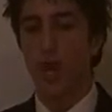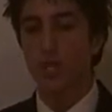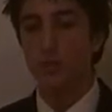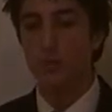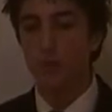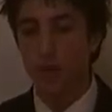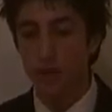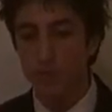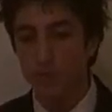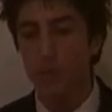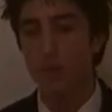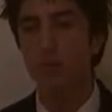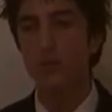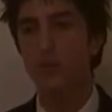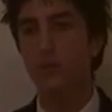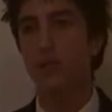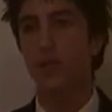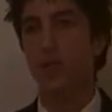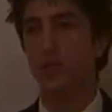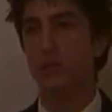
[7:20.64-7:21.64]
And so what I've
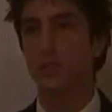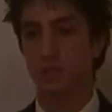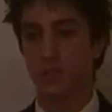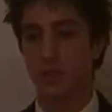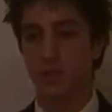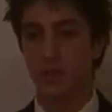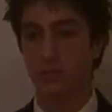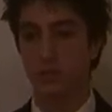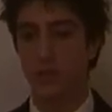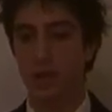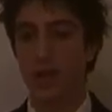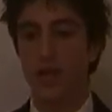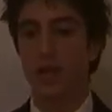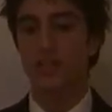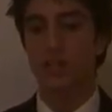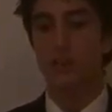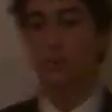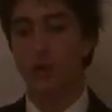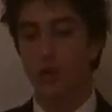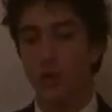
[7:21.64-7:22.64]
proven to you, ladies and gentlemen,
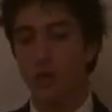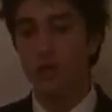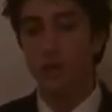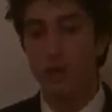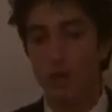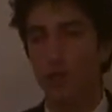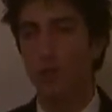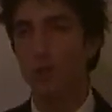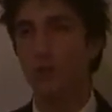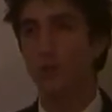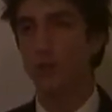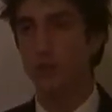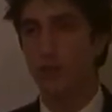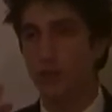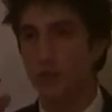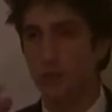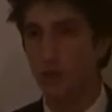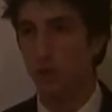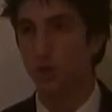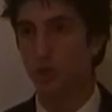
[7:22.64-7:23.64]
is that we're going to contribute to
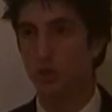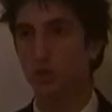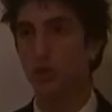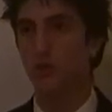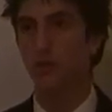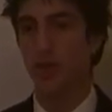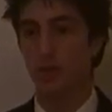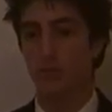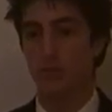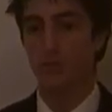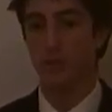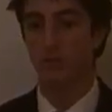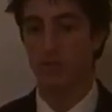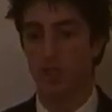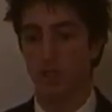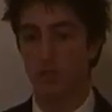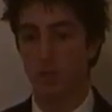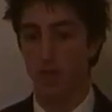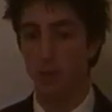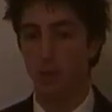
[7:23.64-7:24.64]
the social development of
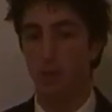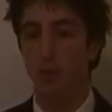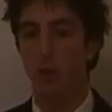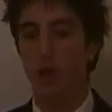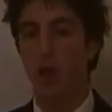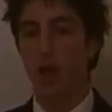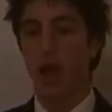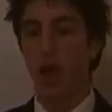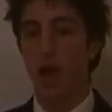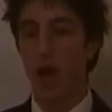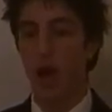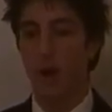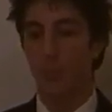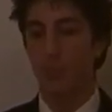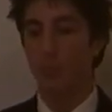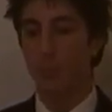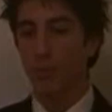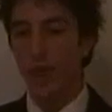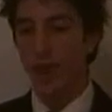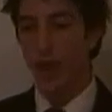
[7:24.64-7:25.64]
these people,
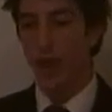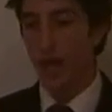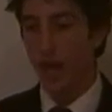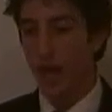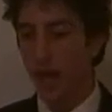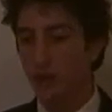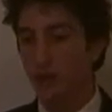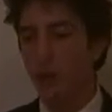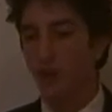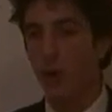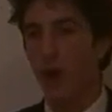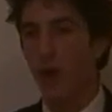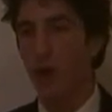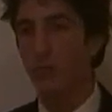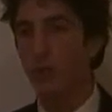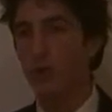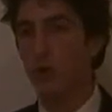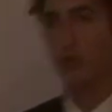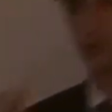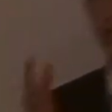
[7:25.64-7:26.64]
and
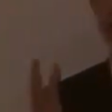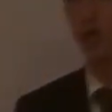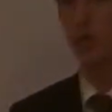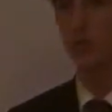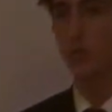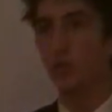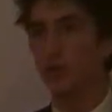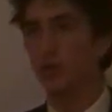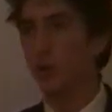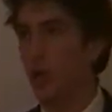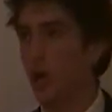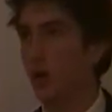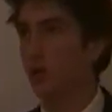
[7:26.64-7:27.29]
we're going to contribute to a